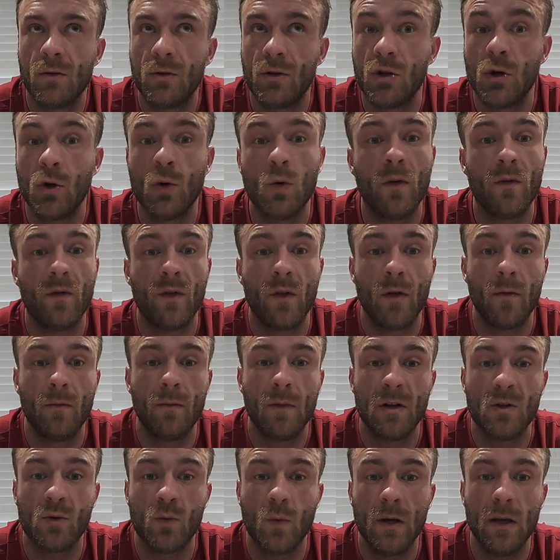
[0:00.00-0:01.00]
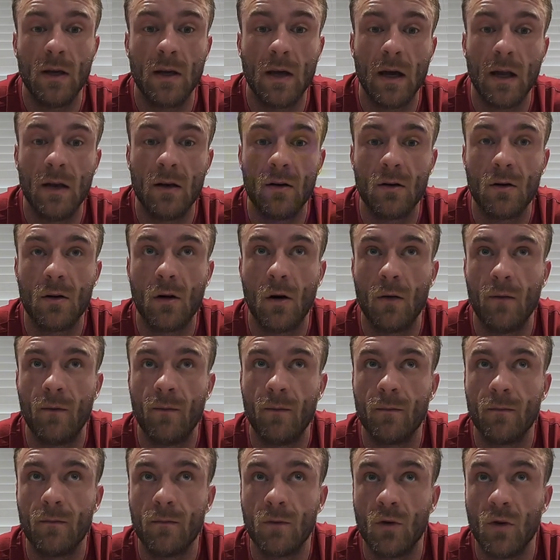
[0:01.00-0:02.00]
2 of them this weekend.
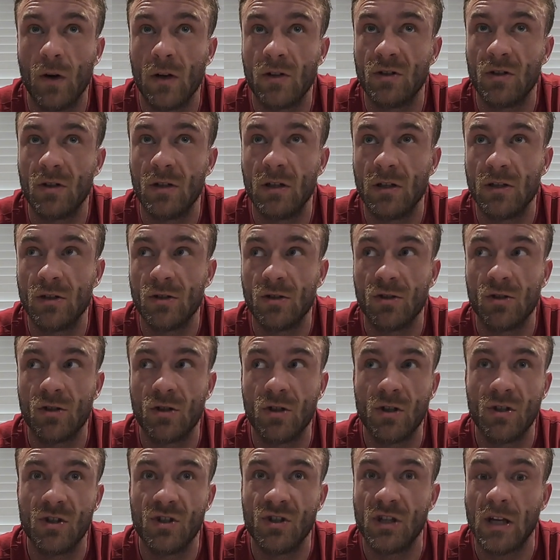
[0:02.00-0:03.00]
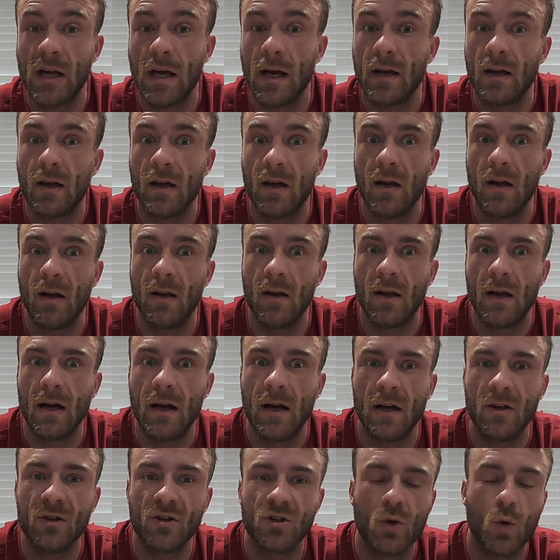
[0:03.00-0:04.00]
Congratulations to Zach and
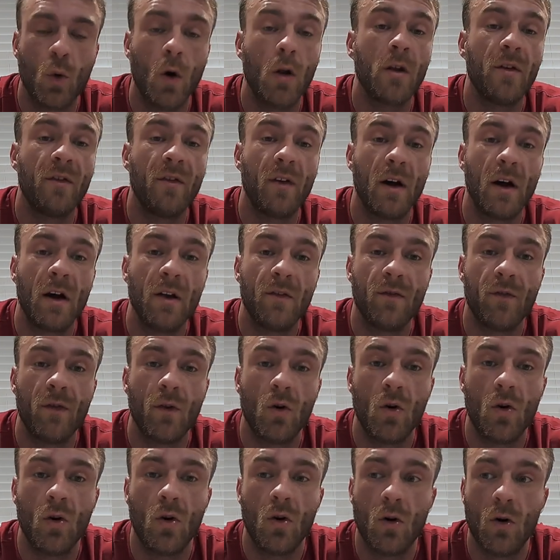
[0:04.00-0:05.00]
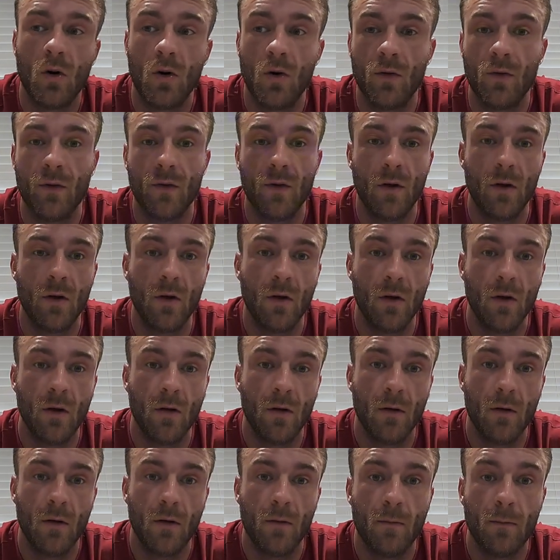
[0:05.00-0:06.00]
Ash, qualified for
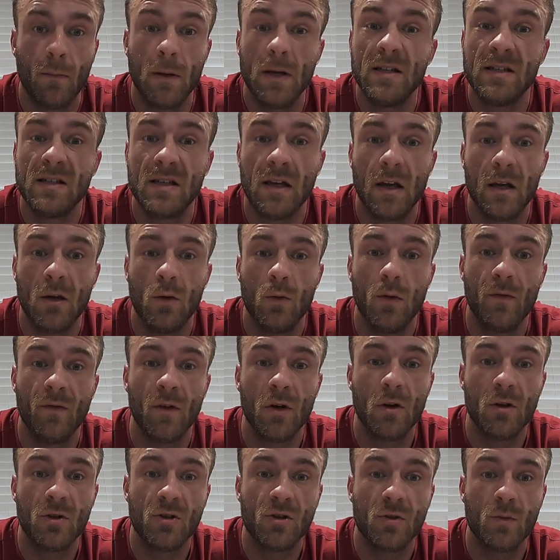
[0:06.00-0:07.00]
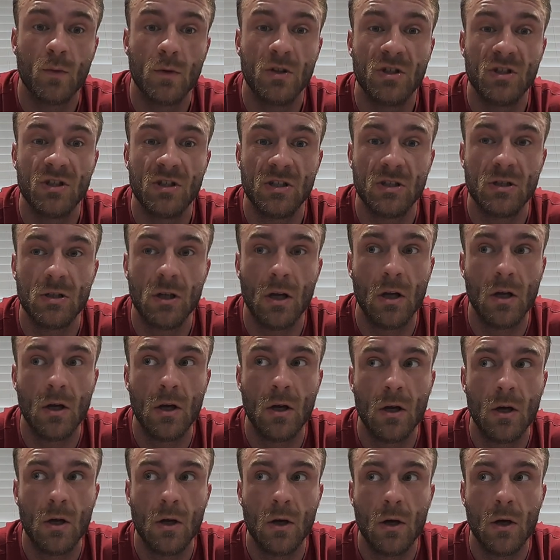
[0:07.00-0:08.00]
the PCA Universe, which is
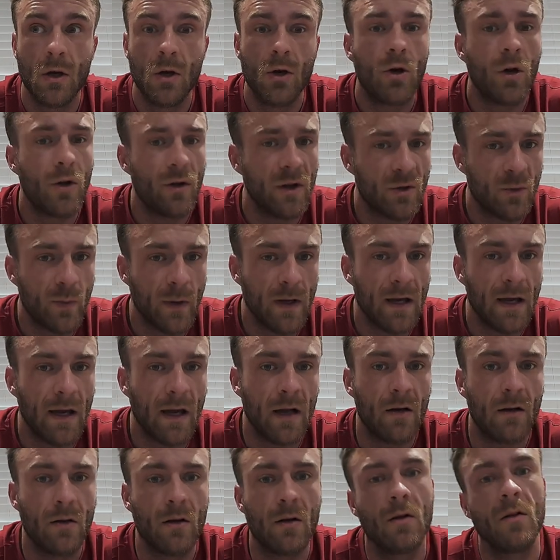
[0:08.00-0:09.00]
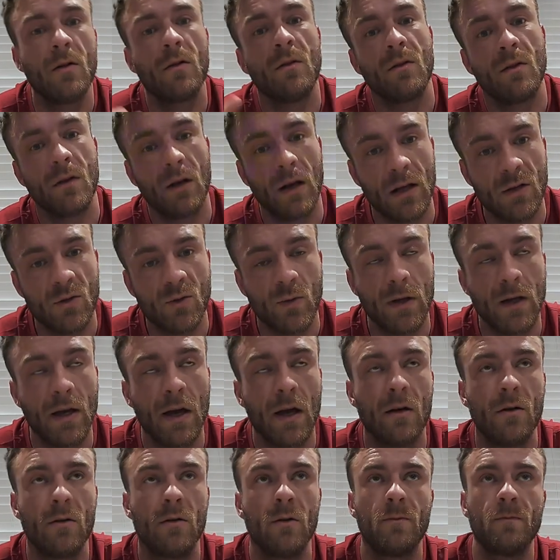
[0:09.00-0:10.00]
not this weekend, the next
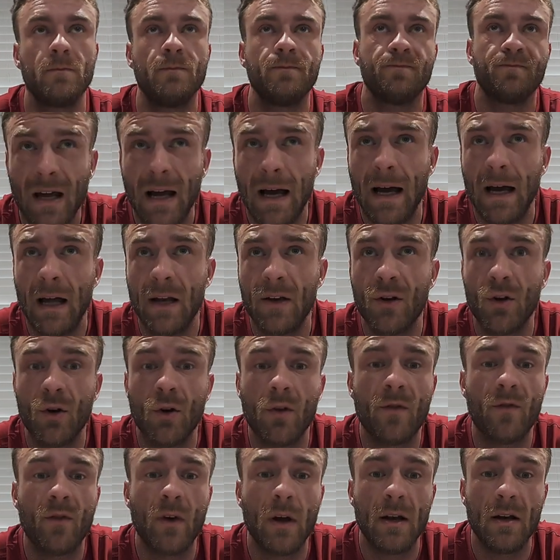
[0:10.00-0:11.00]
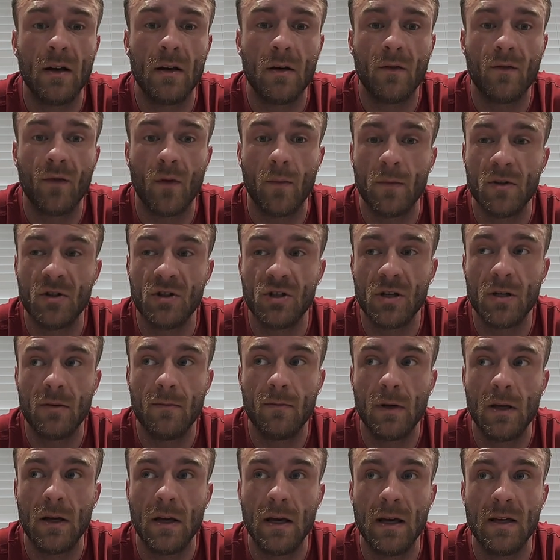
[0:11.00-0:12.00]
weekend. And another friend from the
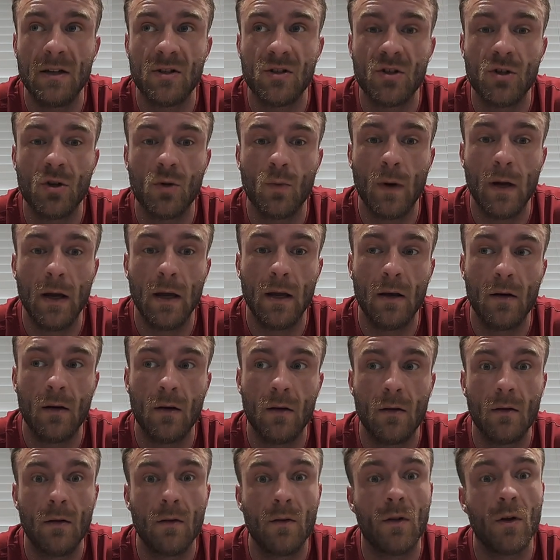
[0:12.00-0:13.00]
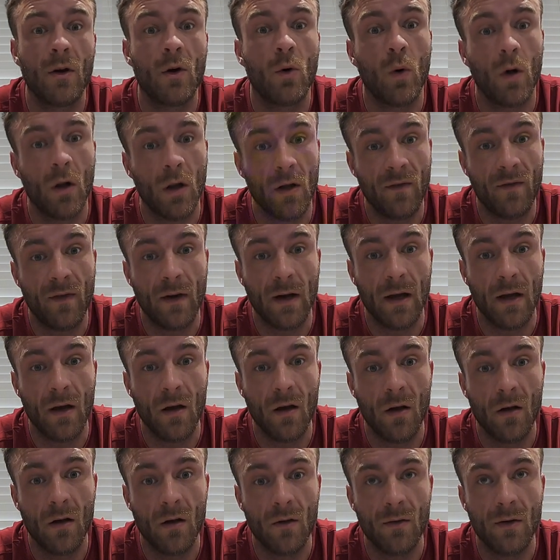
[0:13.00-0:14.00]
gym is doing the
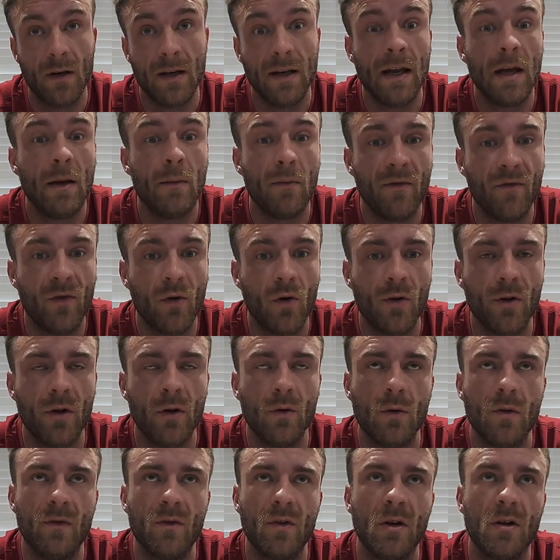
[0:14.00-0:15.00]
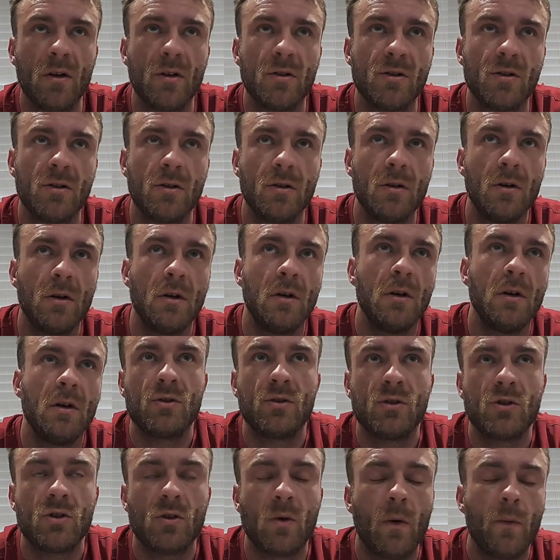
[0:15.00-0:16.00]
qualifier the day before the Universe.
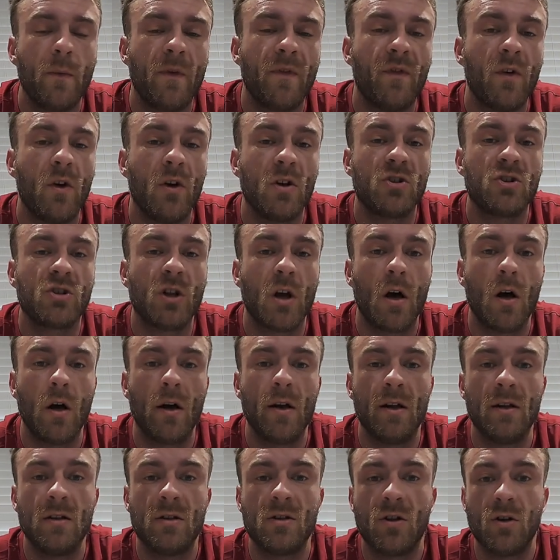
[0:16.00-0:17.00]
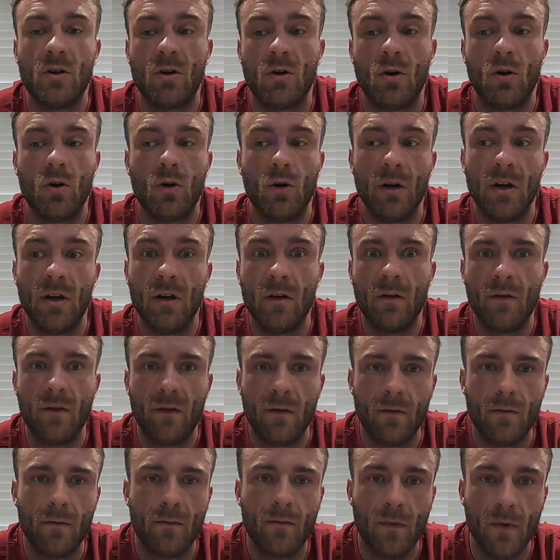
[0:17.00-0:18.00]
So when we first started into the cutting,
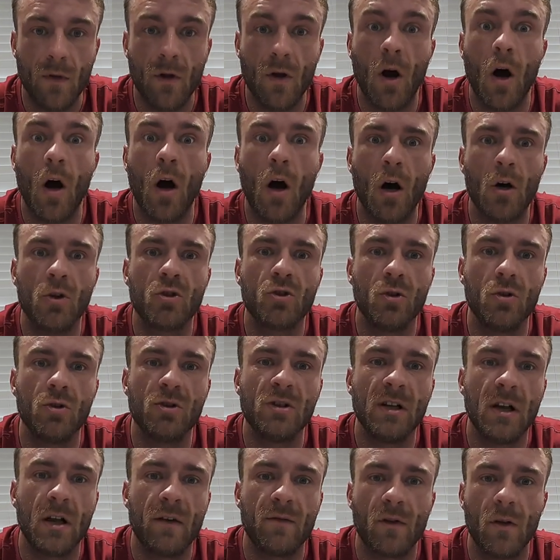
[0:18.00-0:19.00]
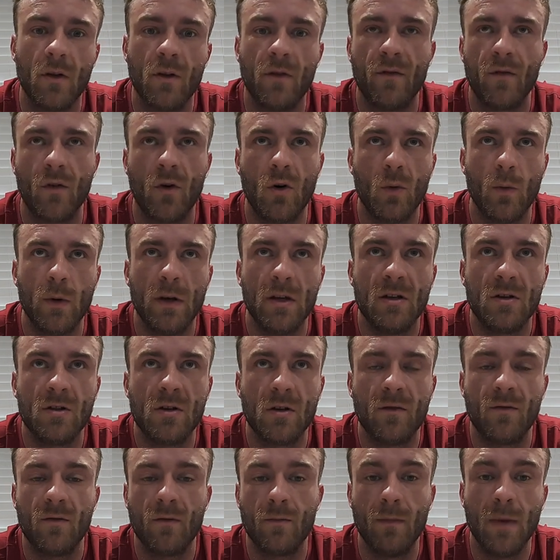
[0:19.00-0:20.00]
the harsh cutting after the 4 weeks
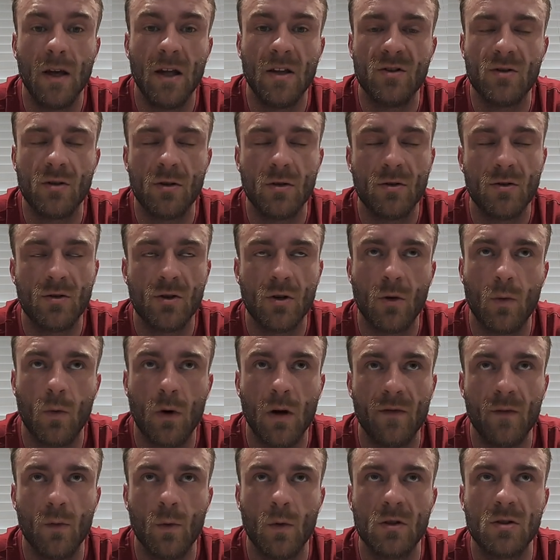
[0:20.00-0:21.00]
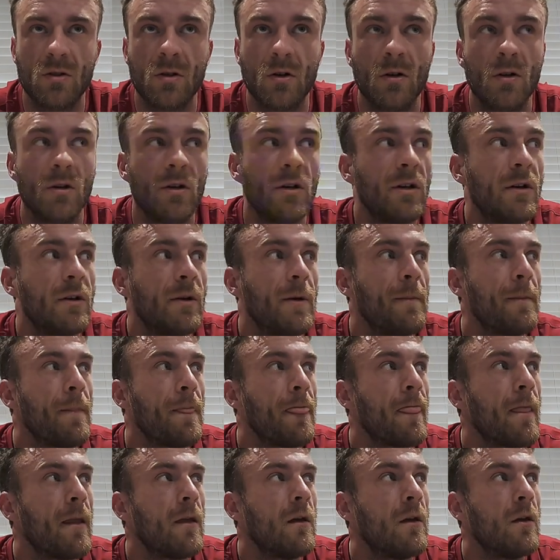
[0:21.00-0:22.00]
of maintenance or whatever you want to call it,
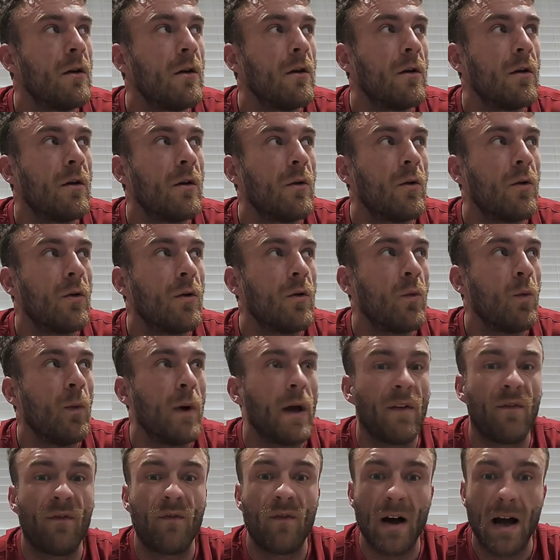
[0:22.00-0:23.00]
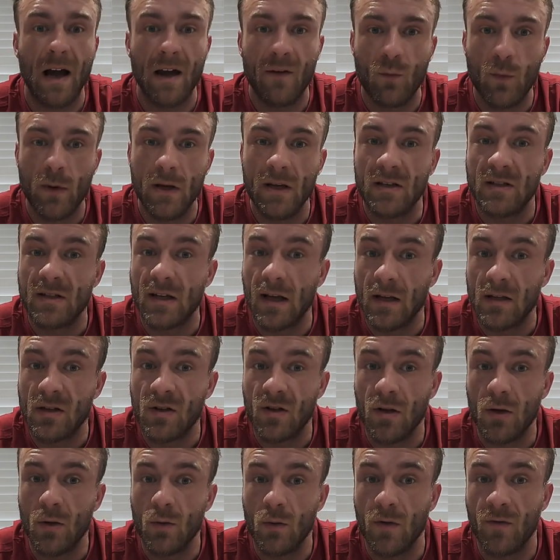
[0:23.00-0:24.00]
we had 5 weeks to get to the
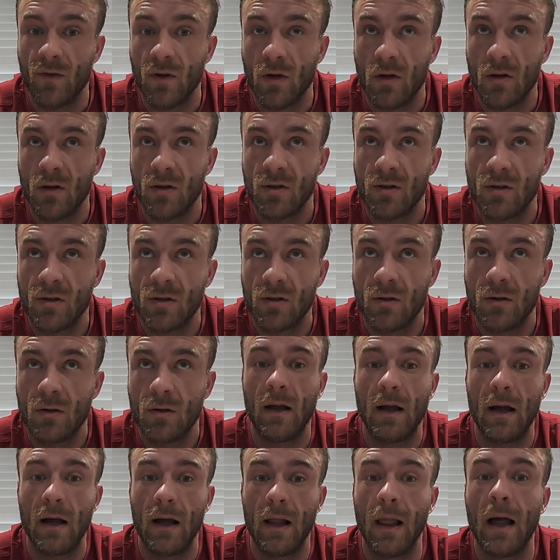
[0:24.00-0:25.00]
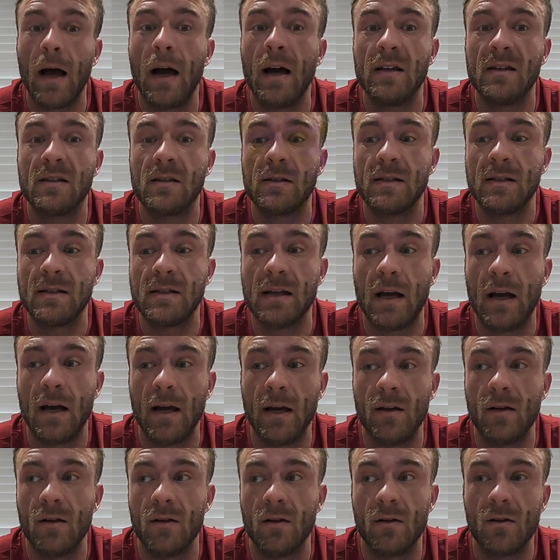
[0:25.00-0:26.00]
Universe. Eliza
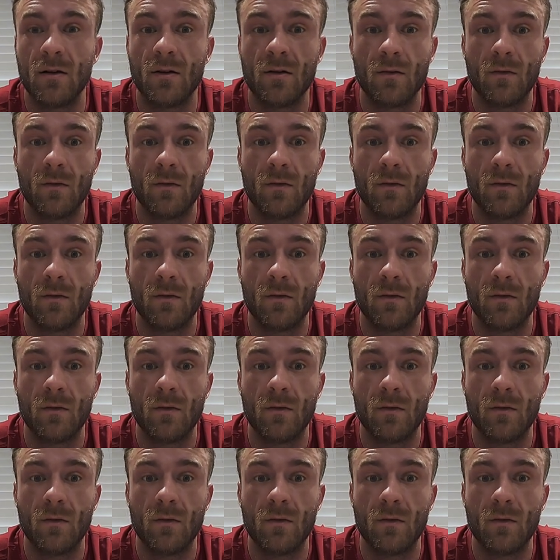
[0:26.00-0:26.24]
decided,